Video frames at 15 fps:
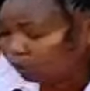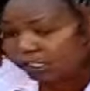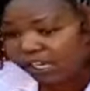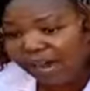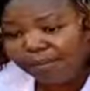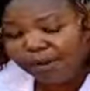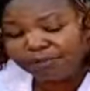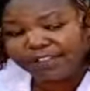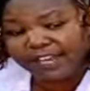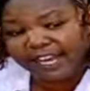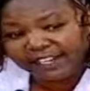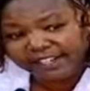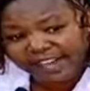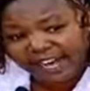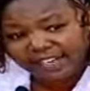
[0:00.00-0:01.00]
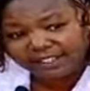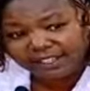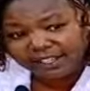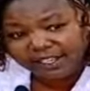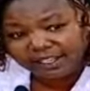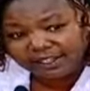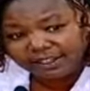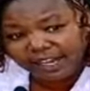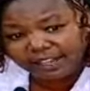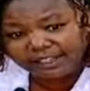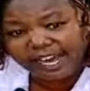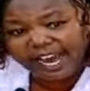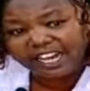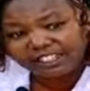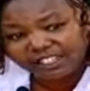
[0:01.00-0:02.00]
on some of the areas
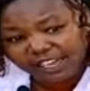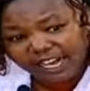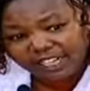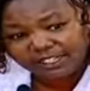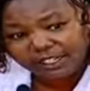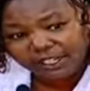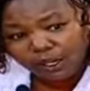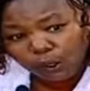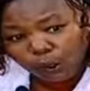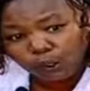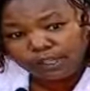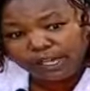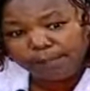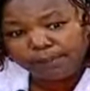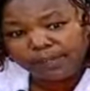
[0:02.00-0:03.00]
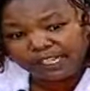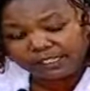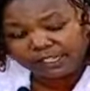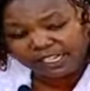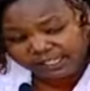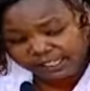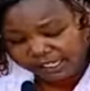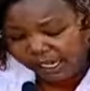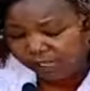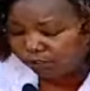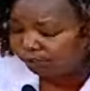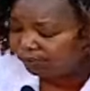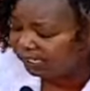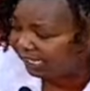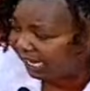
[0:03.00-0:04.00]
that the hustlers or the
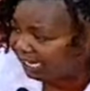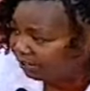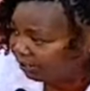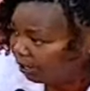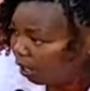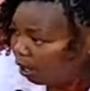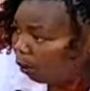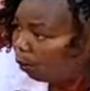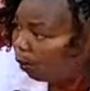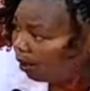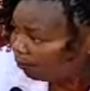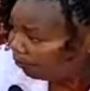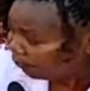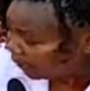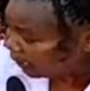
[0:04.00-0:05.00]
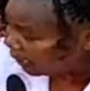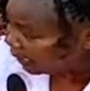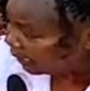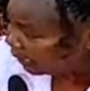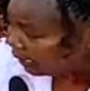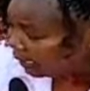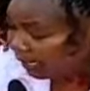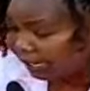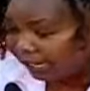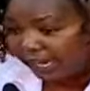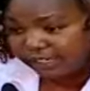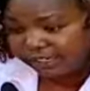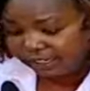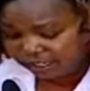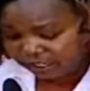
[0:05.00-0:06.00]
citizens of this country were feeling
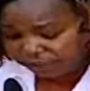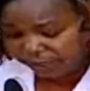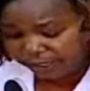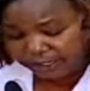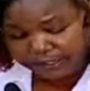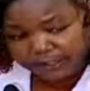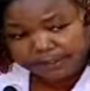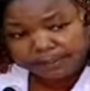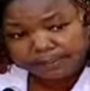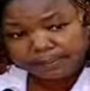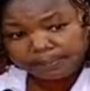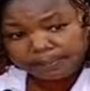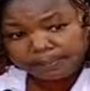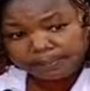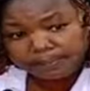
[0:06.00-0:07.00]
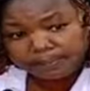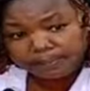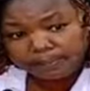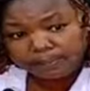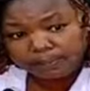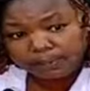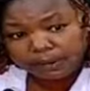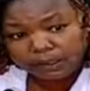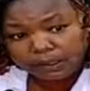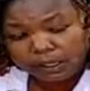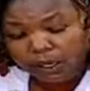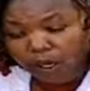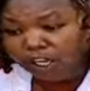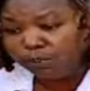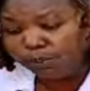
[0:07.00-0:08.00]
unsatisfied.
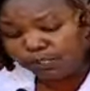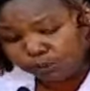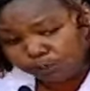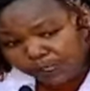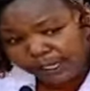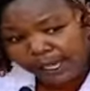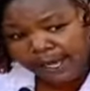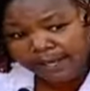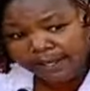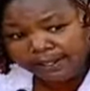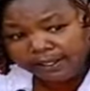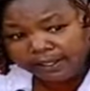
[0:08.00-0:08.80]
Honorable Speaker,